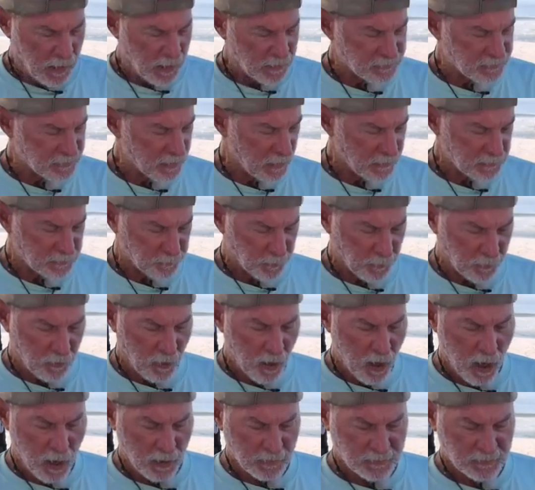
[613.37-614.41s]
As things
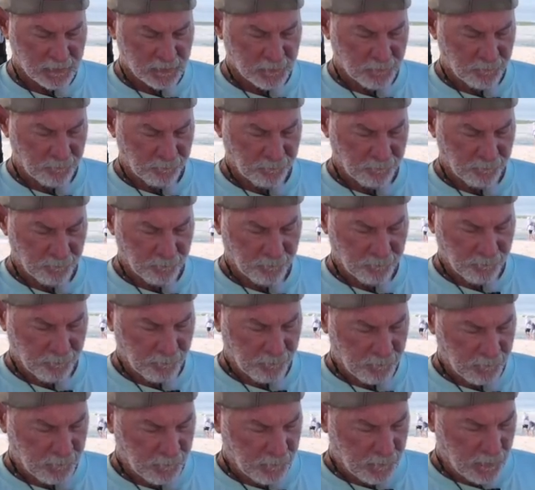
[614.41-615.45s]
progress,
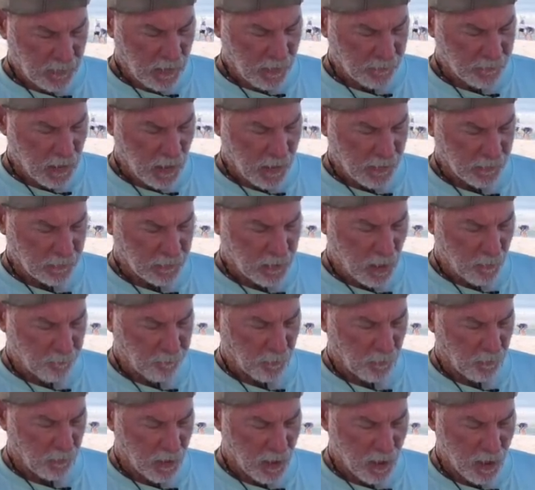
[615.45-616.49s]
I
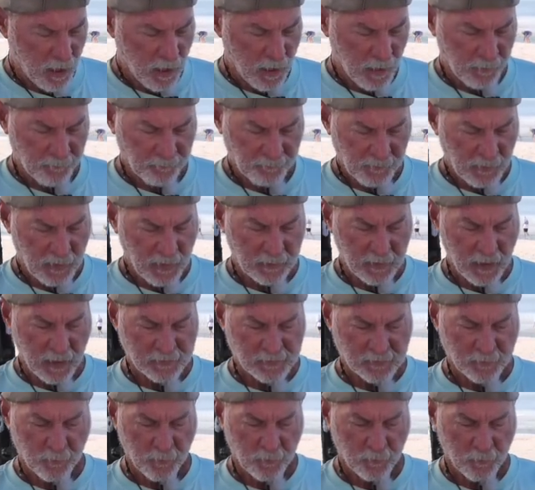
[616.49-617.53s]
got
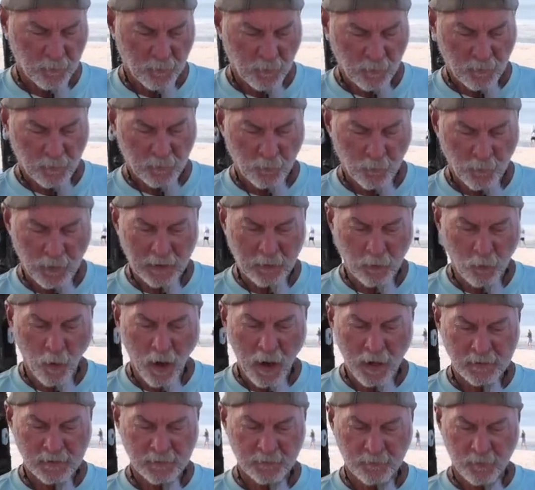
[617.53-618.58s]
some
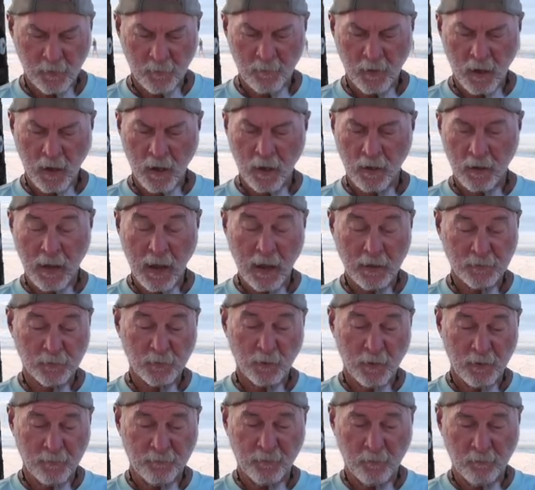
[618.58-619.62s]
requests from
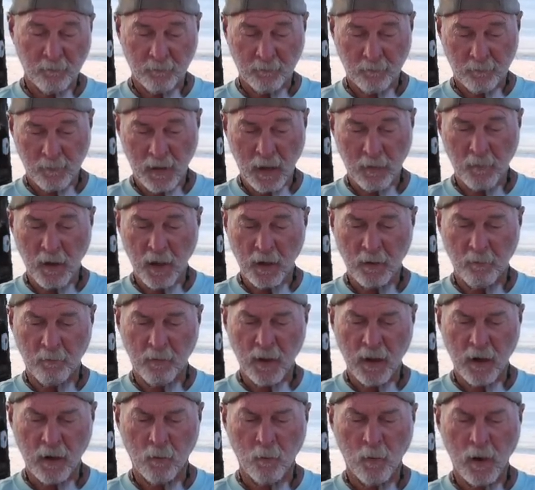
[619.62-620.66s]
actually from my buddy
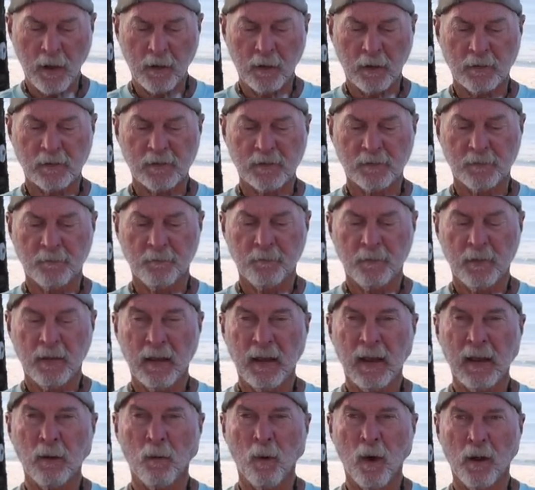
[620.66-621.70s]
Blair Wiggins.
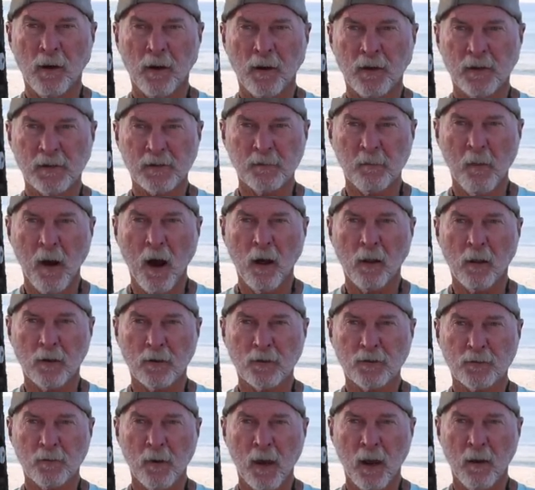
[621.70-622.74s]
He wanted a smaller
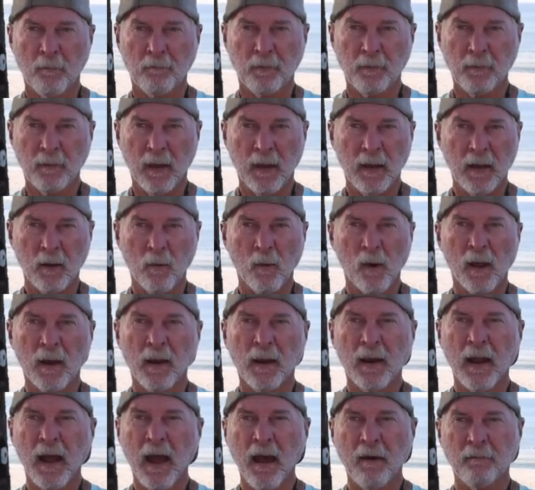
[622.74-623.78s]
shrimp and he
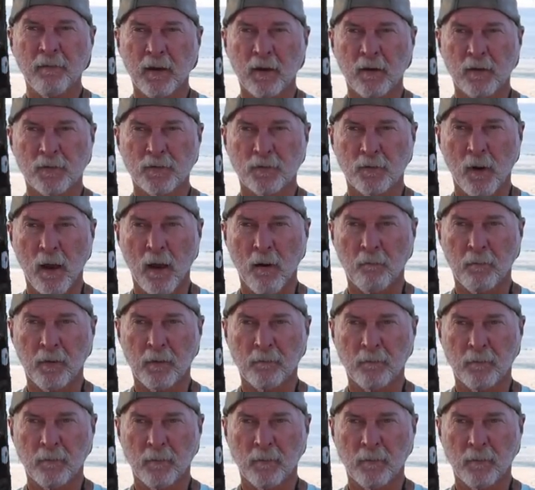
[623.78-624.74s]
wanted a heavier shrimp.